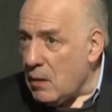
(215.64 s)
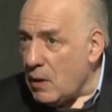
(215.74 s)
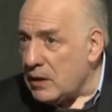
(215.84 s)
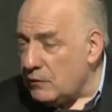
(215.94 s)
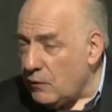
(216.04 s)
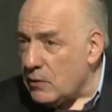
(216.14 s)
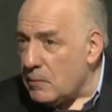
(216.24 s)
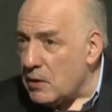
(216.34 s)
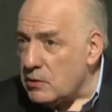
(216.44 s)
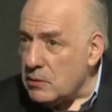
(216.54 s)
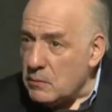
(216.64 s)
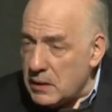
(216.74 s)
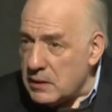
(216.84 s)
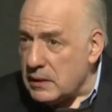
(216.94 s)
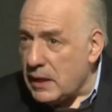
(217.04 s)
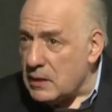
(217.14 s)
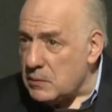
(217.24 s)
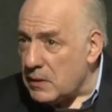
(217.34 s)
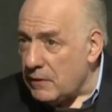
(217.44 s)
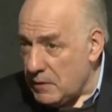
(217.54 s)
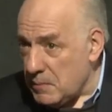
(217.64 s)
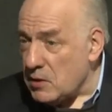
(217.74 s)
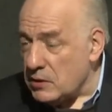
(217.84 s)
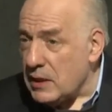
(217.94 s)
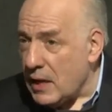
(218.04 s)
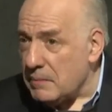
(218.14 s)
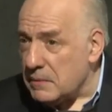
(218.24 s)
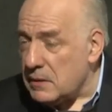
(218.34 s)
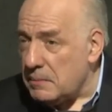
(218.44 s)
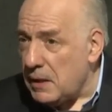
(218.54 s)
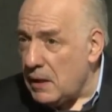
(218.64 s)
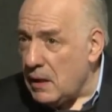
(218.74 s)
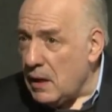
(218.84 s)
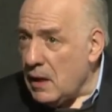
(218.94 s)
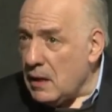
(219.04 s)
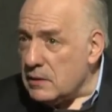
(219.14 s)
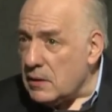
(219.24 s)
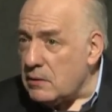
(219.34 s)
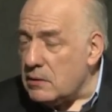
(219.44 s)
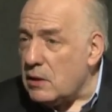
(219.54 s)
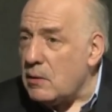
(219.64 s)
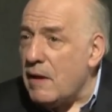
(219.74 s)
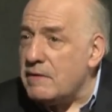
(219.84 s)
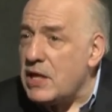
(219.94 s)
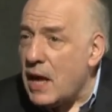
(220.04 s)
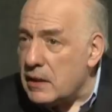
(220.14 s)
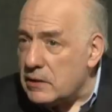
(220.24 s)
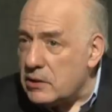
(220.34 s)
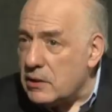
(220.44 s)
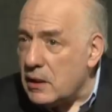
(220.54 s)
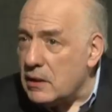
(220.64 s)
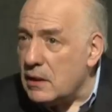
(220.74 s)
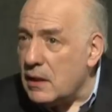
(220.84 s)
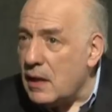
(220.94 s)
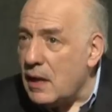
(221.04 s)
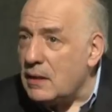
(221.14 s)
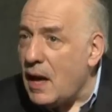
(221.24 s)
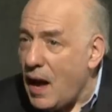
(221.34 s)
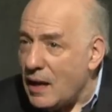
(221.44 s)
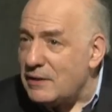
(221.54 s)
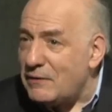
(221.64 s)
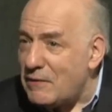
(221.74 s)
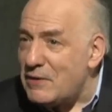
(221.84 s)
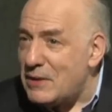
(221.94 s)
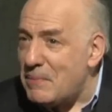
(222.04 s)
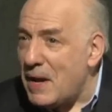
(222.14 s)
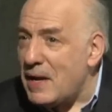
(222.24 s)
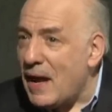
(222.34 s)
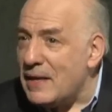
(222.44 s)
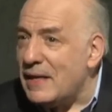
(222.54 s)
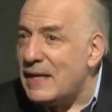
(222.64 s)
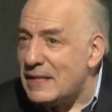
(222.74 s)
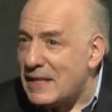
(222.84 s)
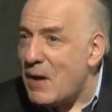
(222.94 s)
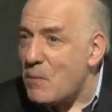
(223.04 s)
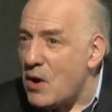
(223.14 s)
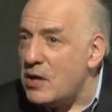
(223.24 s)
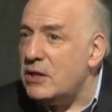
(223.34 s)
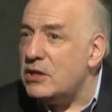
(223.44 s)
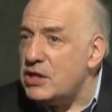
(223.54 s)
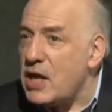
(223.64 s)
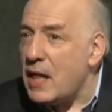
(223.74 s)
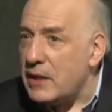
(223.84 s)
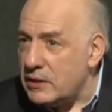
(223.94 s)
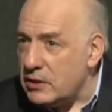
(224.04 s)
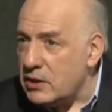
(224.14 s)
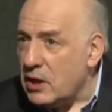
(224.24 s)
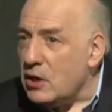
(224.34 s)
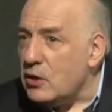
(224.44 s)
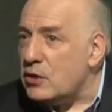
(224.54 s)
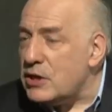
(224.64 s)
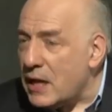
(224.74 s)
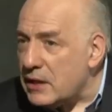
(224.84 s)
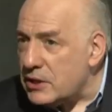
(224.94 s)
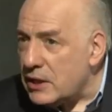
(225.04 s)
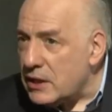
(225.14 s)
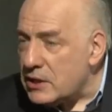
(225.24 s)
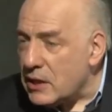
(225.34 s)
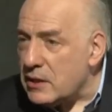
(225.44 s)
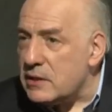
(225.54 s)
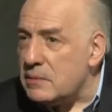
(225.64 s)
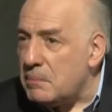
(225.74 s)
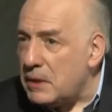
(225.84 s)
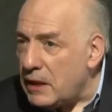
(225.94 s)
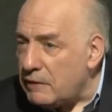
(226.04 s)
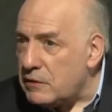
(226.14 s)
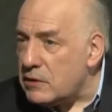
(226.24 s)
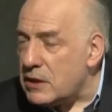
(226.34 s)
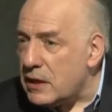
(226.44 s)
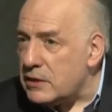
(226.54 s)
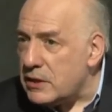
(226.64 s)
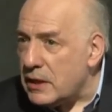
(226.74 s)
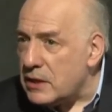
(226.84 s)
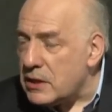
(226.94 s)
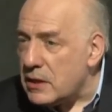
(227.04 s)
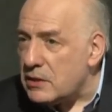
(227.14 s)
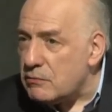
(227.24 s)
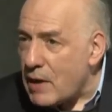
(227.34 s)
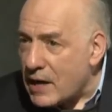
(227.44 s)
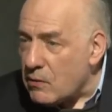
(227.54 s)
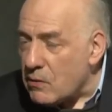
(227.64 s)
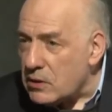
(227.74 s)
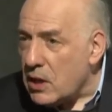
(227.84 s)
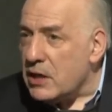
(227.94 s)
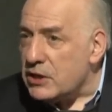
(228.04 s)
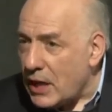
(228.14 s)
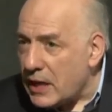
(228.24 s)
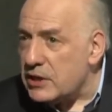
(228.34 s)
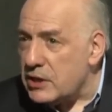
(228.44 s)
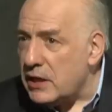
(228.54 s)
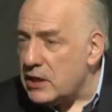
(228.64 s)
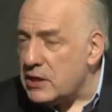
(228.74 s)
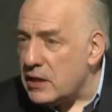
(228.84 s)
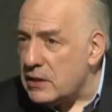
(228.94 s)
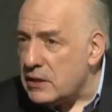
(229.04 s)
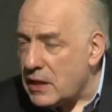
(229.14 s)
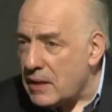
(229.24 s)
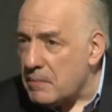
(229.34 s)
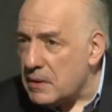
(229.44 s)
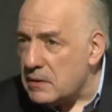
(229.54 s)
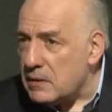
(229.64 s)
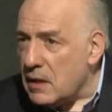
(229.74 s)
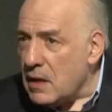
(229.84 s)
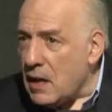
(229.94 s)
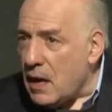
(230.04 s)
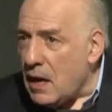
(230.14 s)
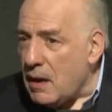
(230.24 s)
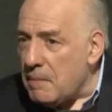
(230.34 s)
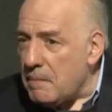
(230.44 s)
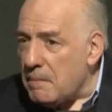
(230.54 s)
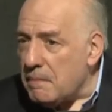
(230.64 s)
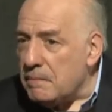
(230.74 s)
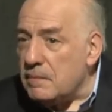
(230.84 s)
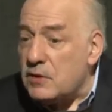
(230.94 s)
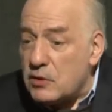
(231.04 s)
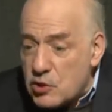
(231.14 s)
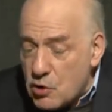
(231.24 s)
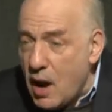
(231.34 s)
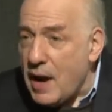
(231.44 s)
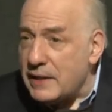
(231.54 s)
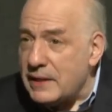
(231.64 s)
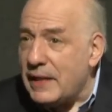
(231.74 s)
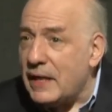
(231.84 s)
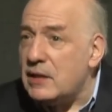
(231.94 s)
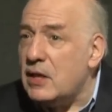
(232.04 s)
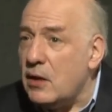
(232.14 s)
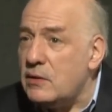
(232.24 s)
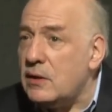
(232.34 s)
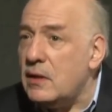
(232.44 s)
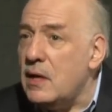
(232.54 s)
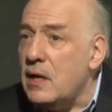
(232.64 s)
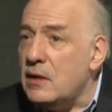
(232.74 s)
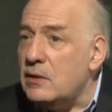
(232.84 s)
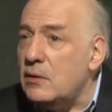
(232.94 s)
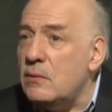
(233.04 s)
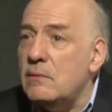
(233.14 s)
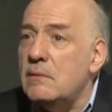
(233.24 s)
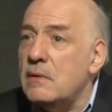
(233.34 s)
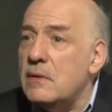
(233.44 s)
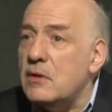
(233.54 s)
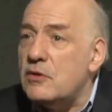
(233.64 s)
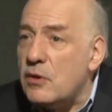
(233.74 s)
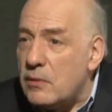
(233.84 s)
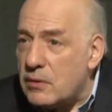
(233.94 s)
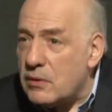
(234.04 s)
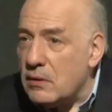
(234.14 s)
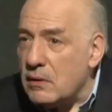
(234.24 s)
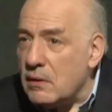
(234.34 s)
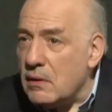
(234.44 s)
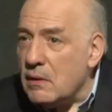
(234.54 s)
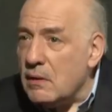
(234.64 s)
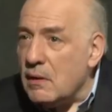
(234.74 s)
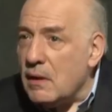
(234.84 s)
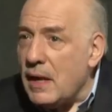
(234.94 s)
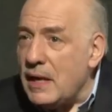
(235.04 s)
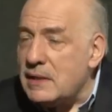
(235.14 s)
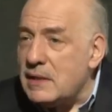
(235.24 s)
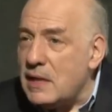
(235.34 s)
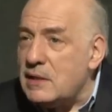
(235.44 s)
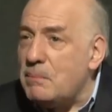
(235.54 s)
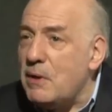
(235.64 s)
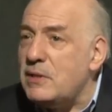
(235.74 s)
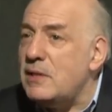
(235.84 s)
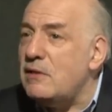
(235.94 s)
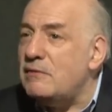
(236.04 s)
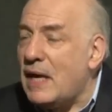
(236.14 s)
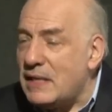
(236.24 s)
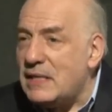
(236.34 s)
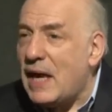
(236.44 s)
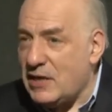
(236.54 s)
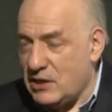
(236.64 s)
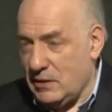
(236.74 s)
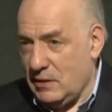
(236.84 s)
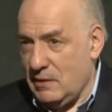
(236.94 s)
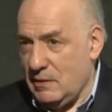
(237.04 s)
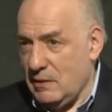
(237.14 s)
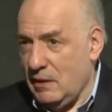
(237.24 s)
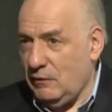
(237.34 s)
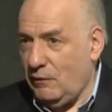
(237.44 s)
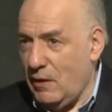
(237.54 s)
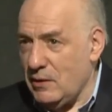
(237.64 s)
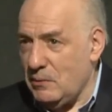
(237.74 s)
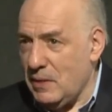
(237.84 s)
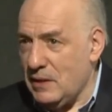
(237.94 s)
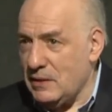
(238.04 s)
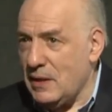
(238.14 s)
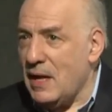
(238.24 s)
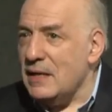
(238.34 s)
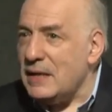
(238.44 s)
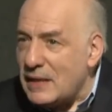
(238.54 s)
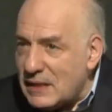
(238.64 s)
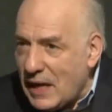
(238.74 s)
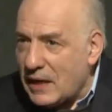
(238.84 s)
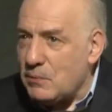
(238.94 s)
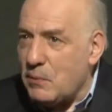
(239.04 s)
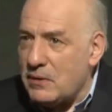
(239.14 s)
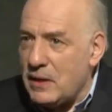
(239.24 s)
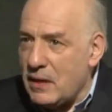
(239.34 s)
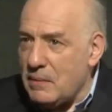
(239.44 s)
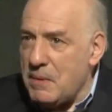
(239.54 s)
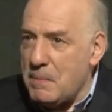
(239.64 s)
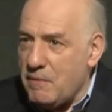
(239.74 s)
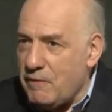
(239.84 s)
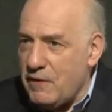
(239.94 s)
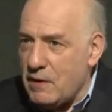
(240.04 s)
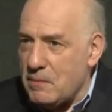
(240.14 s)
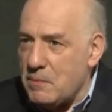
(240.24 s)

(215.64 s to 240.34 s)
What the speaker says: One is for the motion, one is against, whatever the motion happens to be. So you have a challenge, and at the heart of every debate, I think, is that word challenge. You're challenging each other's beliefs, you're challenging each other's record, challenging each other's statements, to try to get closer to the truth. It's a process of dissection, as far as we're concerned. Dissect what the other people feel,